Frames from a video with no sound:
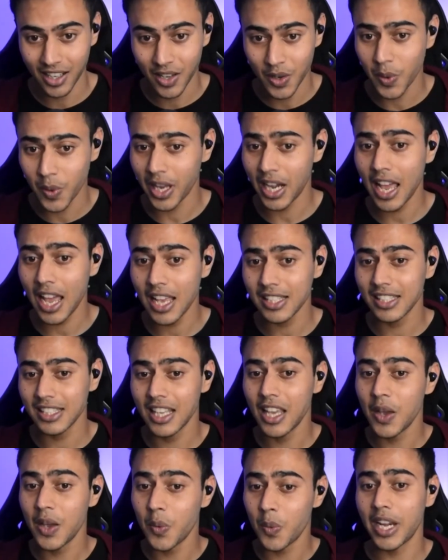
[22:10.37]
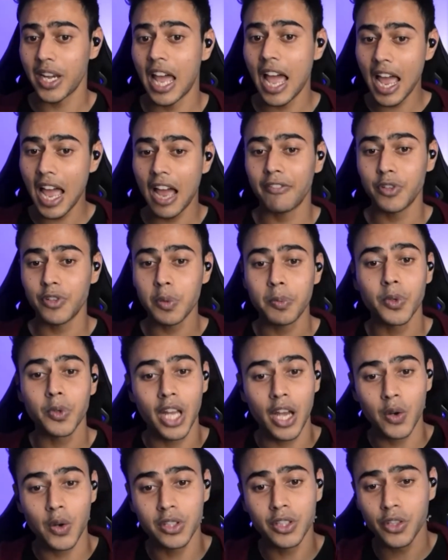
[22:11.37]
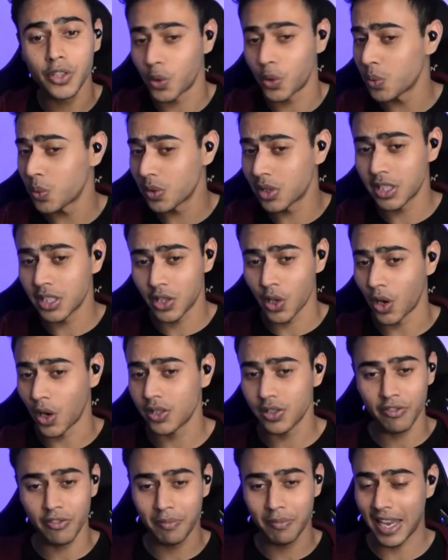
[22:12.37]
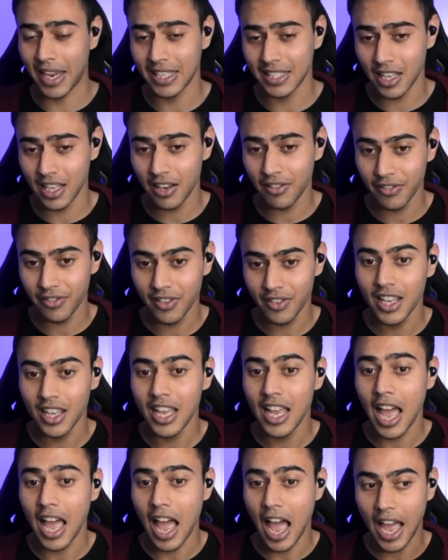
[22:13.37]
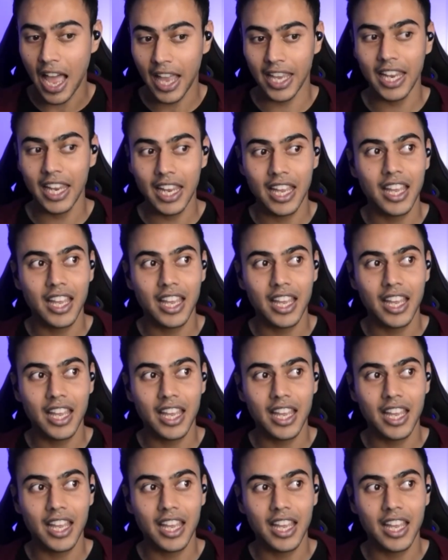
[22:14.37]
Whereas when I have to put out the truth, the thoughts of myself, I